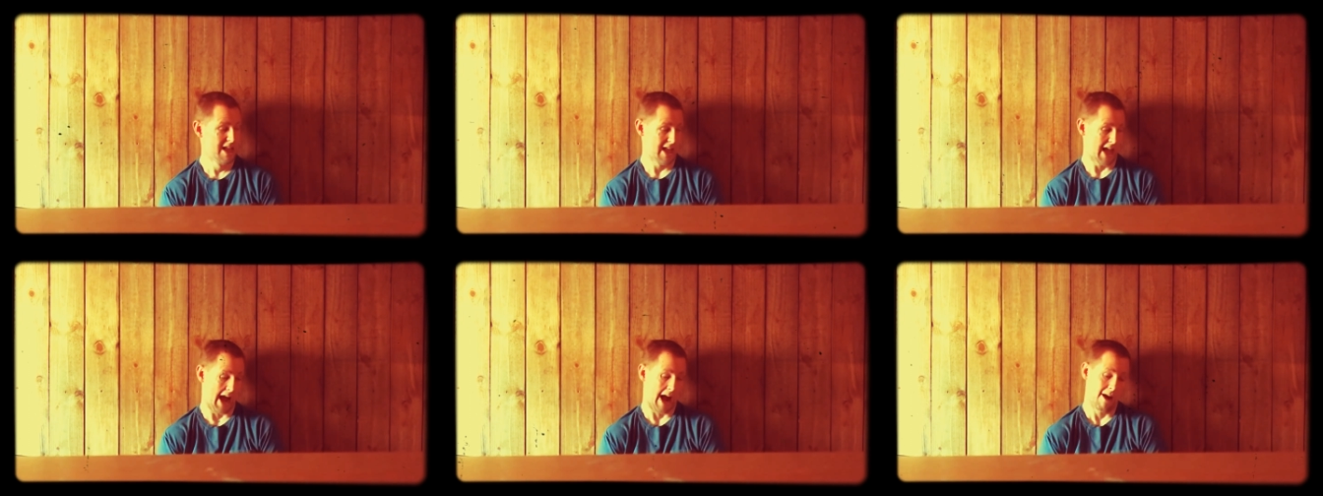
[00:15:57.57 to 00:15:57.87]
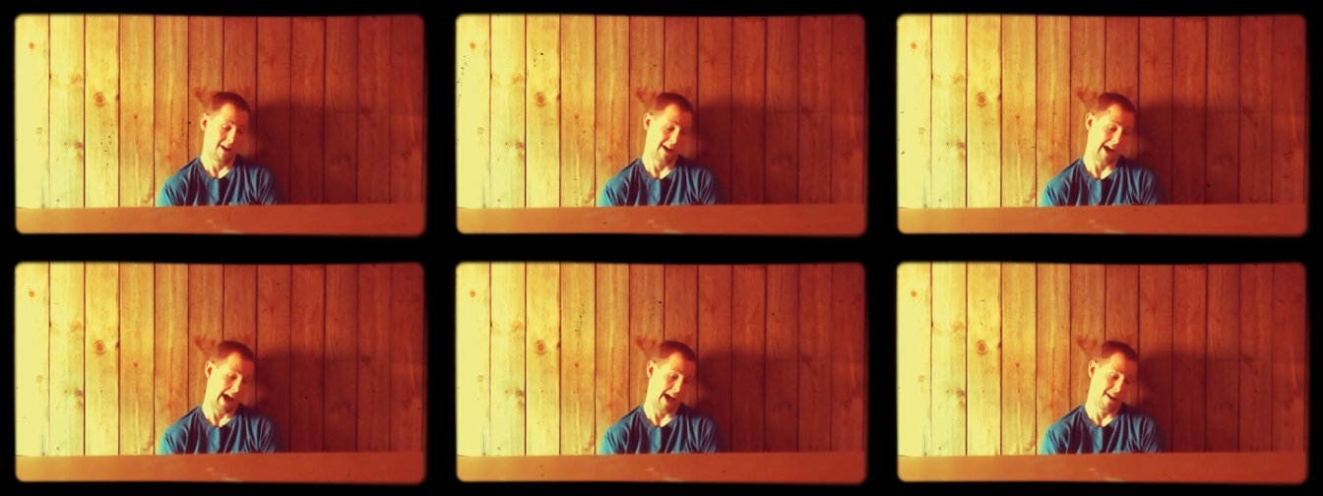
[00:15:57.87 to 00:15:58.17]
I
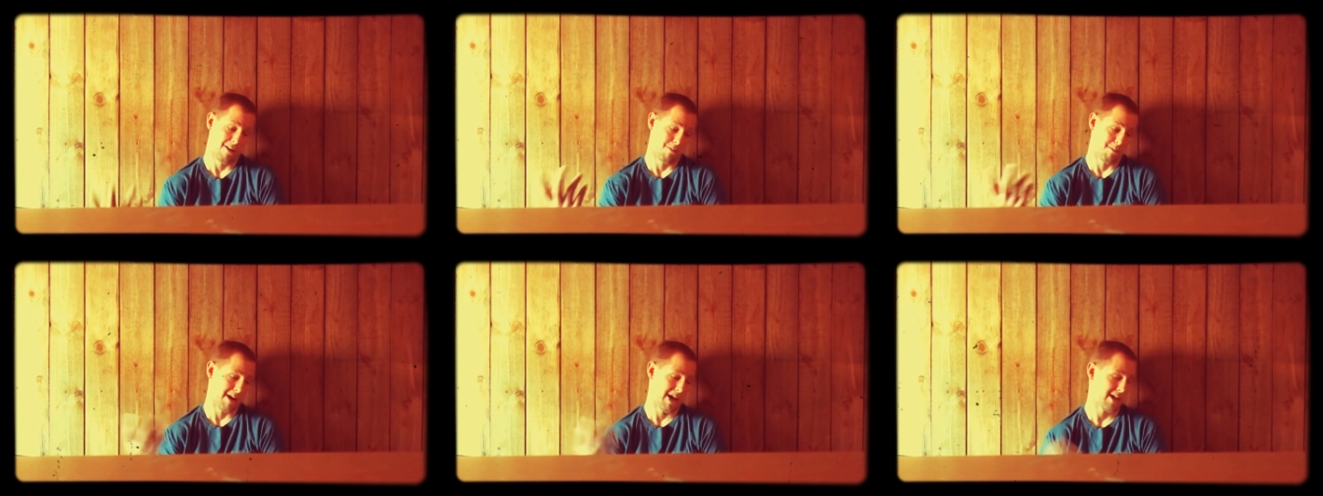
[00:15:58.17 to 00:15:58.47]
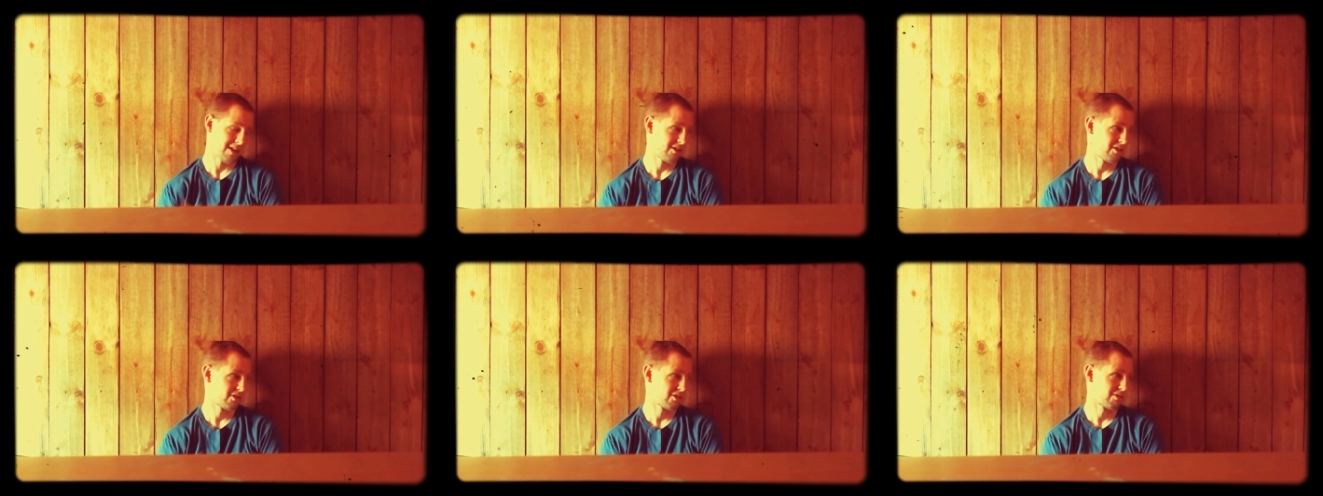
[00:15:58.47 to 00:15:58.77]
don't
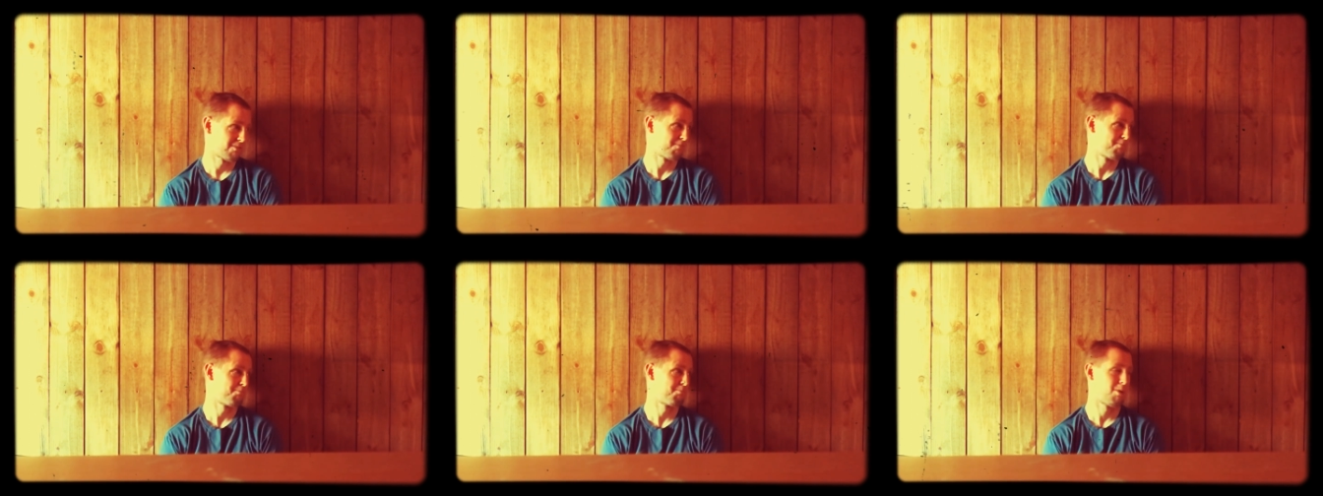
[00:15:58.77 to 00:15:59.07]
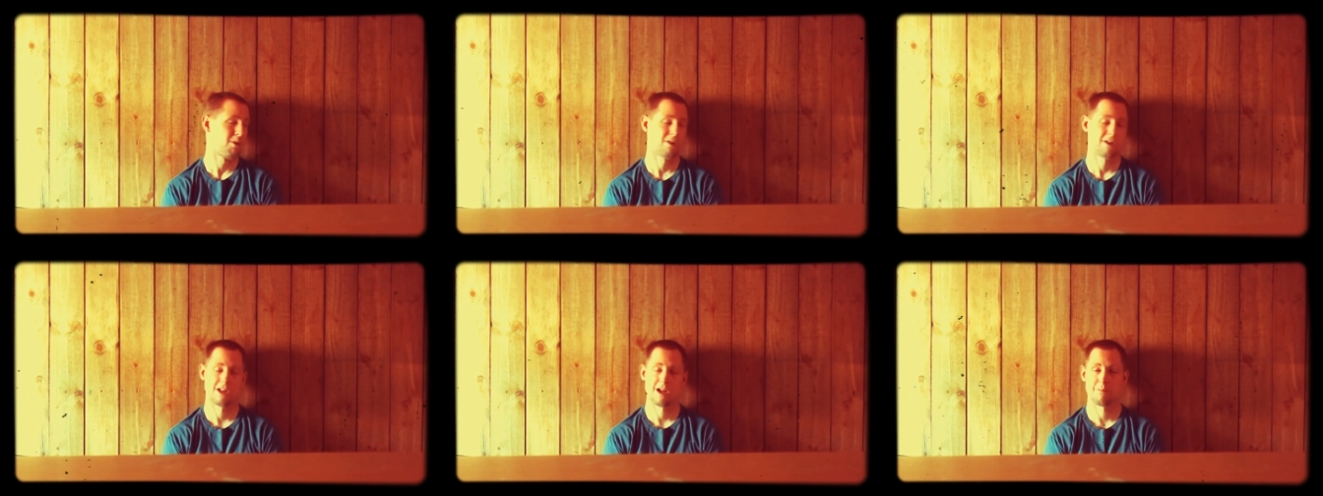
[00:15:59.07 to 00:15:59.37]
mind just
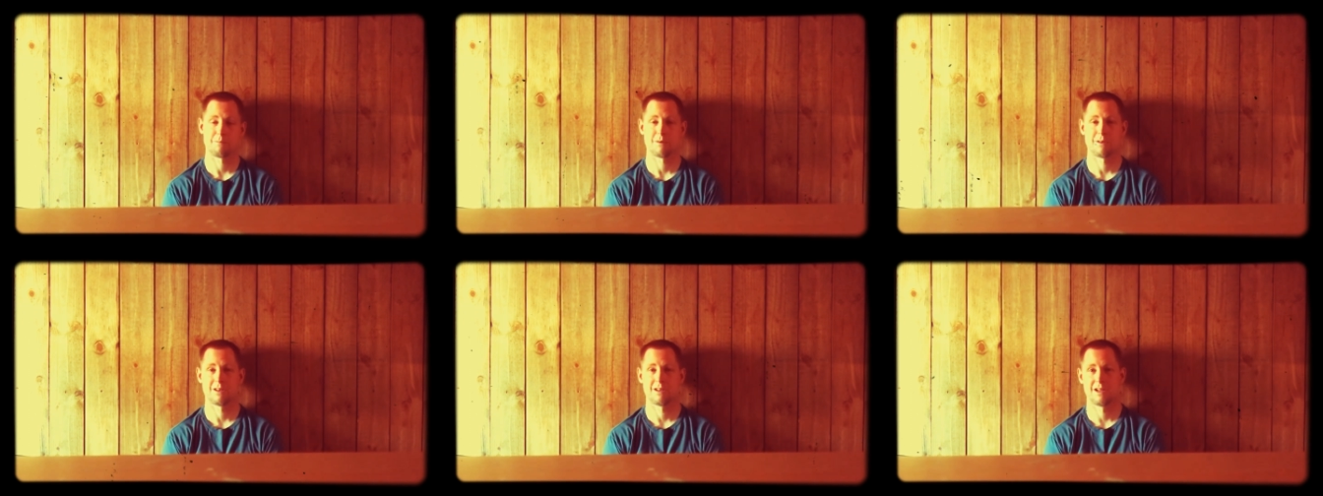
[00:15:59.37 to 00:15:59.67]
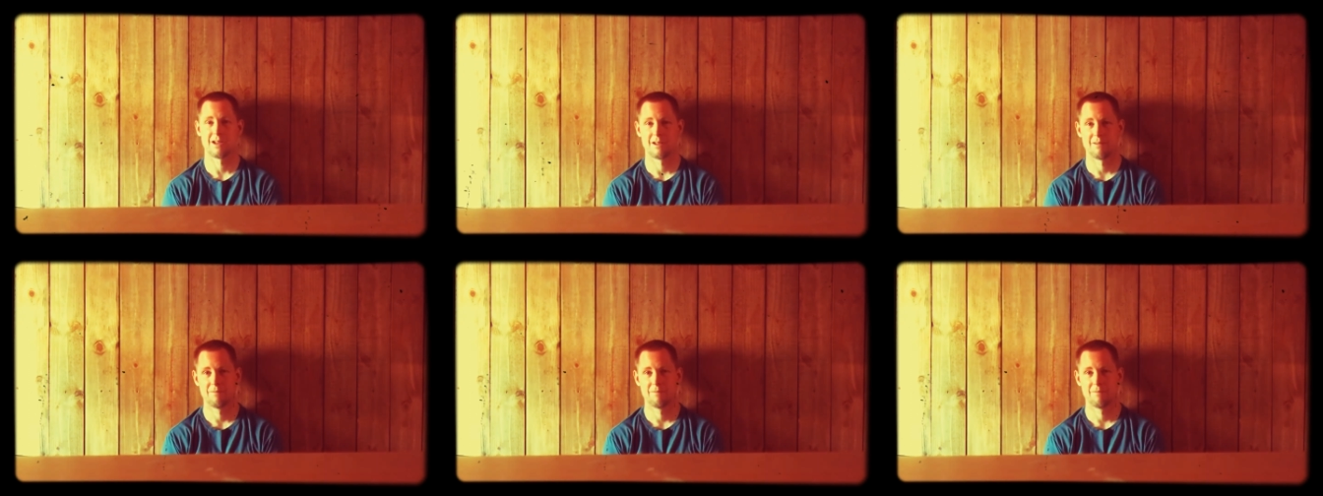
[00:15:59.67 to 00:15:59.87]
pulling up in a,